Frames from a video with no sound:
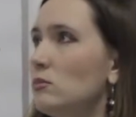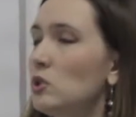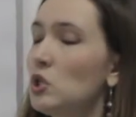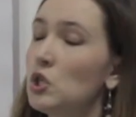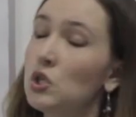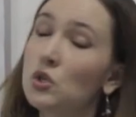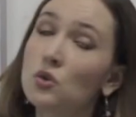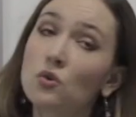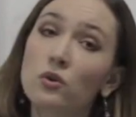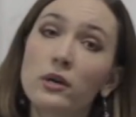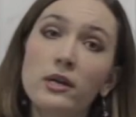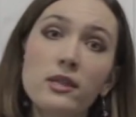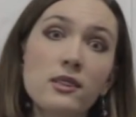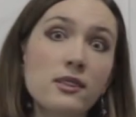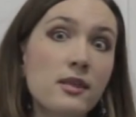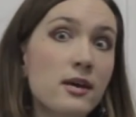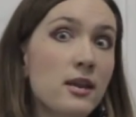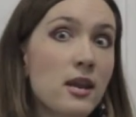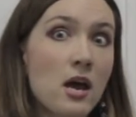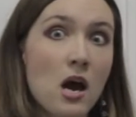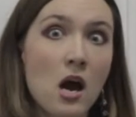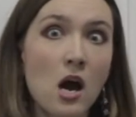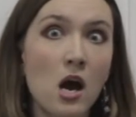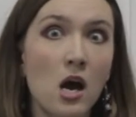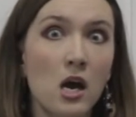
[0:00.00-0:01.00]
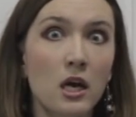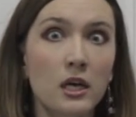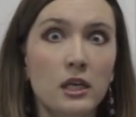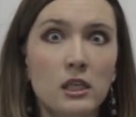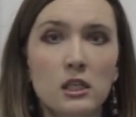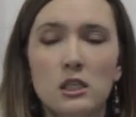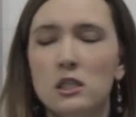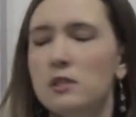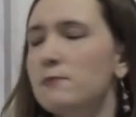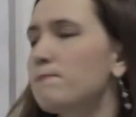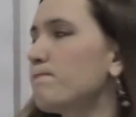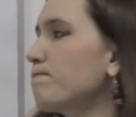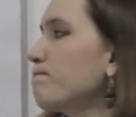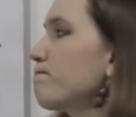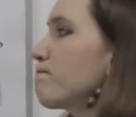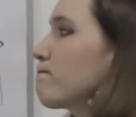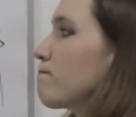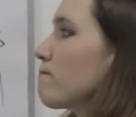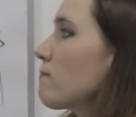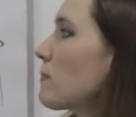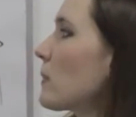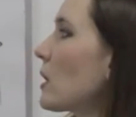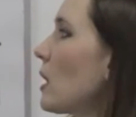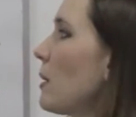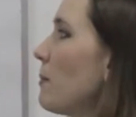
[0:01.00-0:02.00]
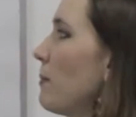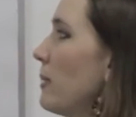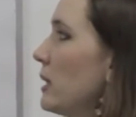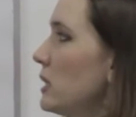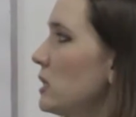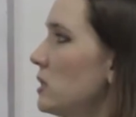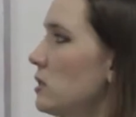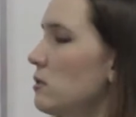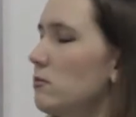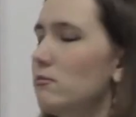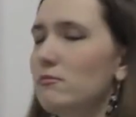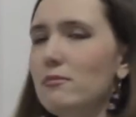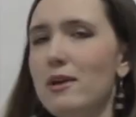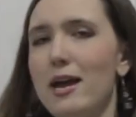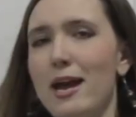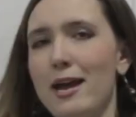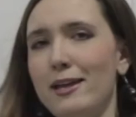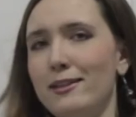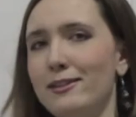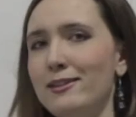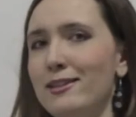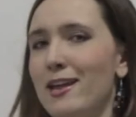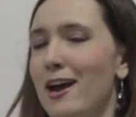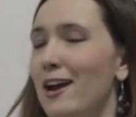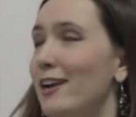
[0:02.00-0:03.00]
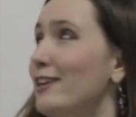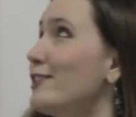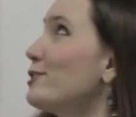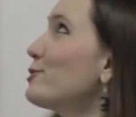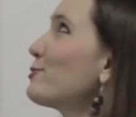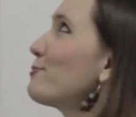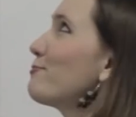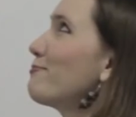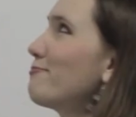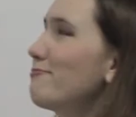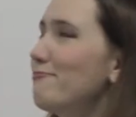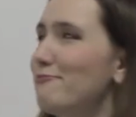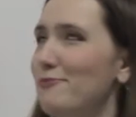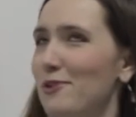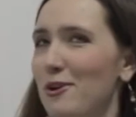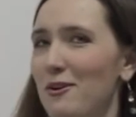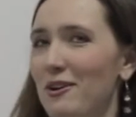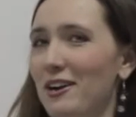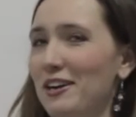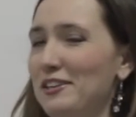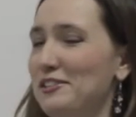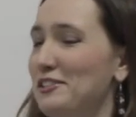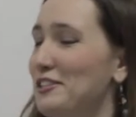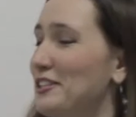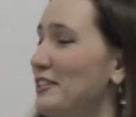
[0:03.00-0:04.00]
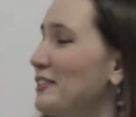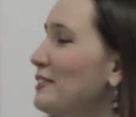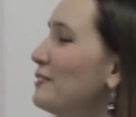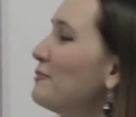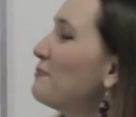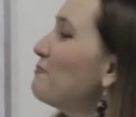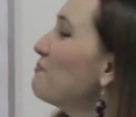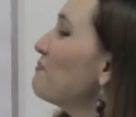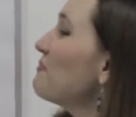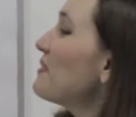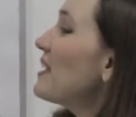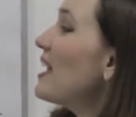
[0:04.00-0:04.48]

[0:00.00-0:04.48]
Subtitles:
during the night, but at night, no article.